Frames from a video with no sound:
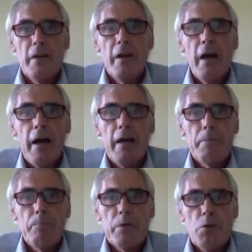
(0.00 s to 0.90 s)

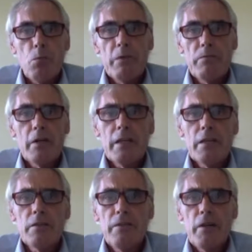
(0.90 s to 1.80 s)
So we've
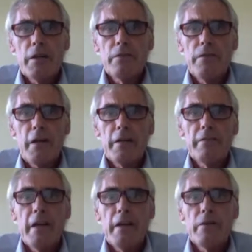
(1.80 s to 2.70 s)
identified 5
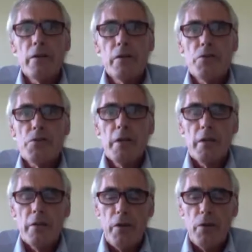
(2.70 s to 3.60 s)
areas:
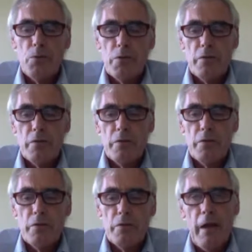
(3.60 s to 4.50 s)
those of
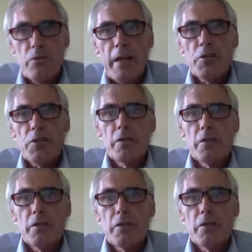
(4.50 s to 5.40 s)

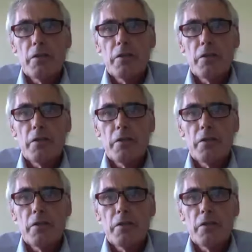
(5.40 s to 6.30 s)
abstraction,
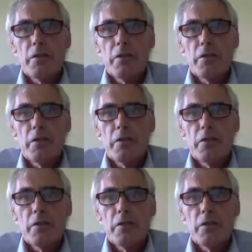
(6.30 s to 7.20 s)
algorithm,
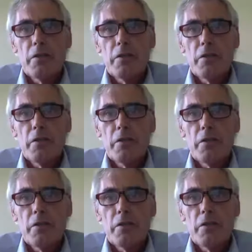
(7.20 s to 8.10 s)
generalization,
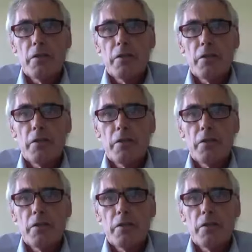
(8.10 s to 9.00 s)

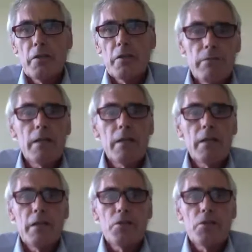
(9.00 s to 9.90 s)
decomposition, and
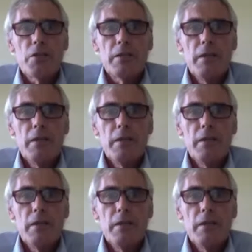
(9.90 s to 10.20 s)
evaluation.